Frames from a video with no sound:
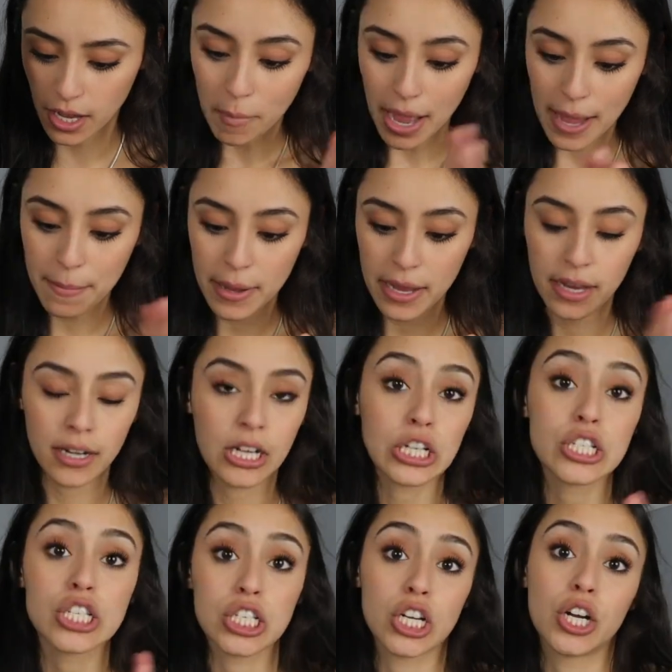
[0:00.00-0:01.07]
My main
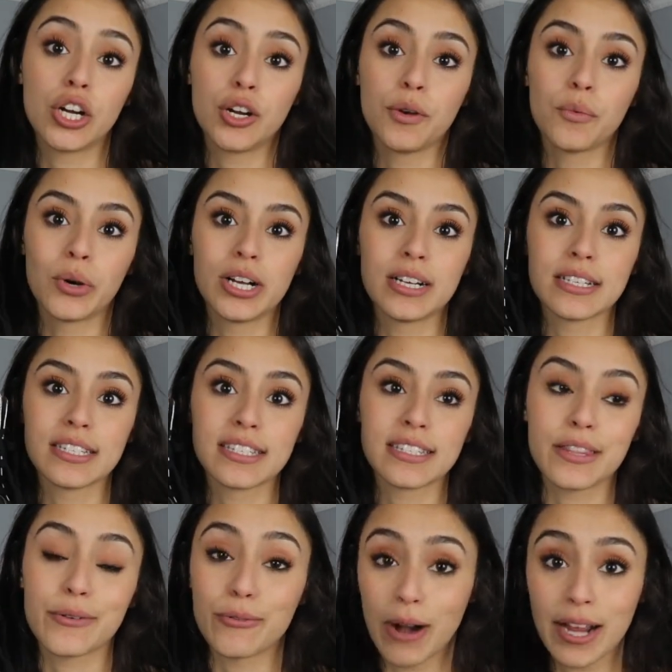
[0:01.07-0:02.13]
concern was
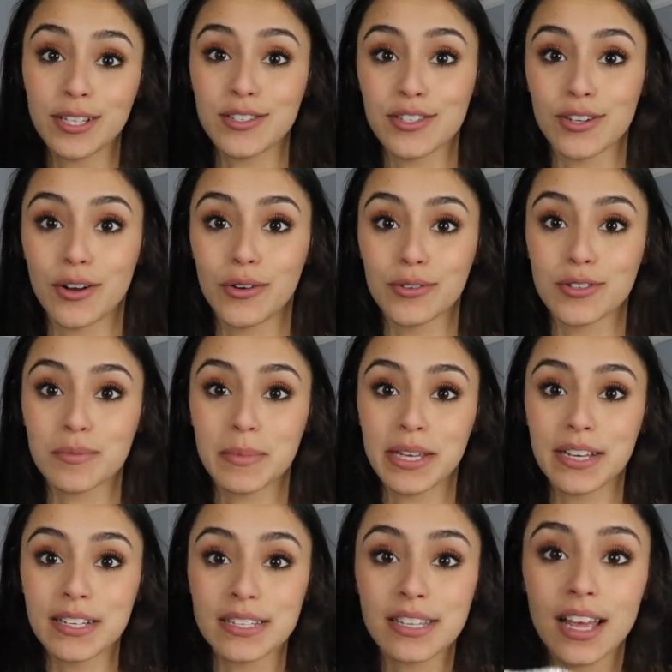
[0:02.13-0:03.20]
the rhinestones
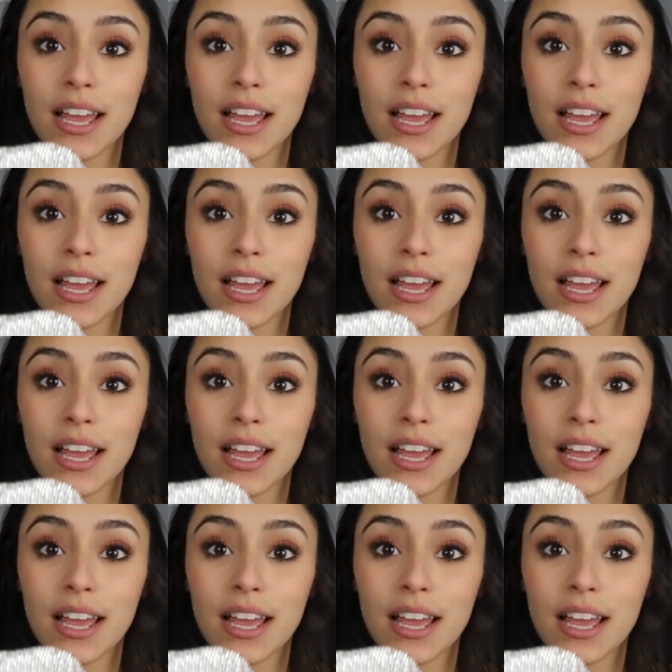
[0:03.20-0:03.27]
because